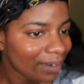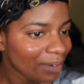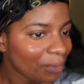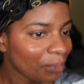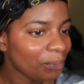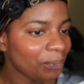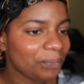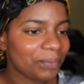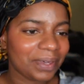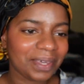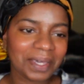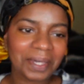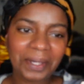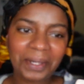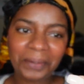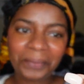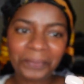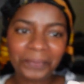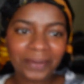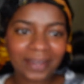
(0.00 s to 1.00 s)
kind of
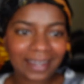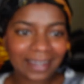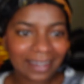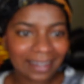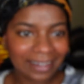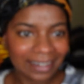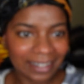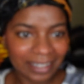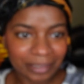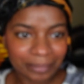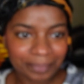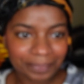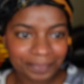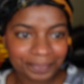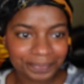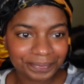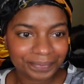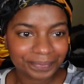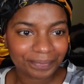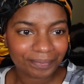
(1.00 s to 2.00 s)
underpainting with
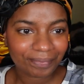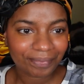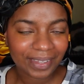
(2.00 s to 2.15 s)
it,